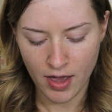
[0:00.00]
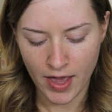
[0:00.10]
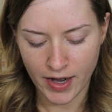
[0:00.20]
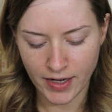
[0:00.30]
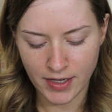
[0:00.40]

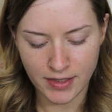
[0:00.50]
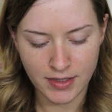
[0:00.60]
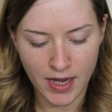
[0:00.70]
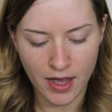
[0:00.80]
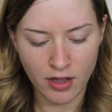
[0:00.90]
and I can
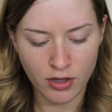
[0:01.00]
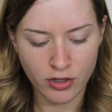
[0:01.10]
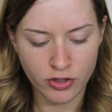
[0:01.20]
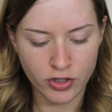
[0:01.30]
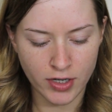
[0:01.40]

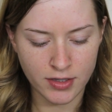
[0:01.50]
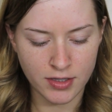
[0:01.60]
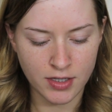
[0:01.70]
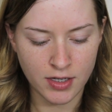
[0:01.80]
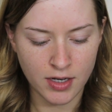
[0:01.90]
tell
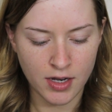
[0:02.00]
just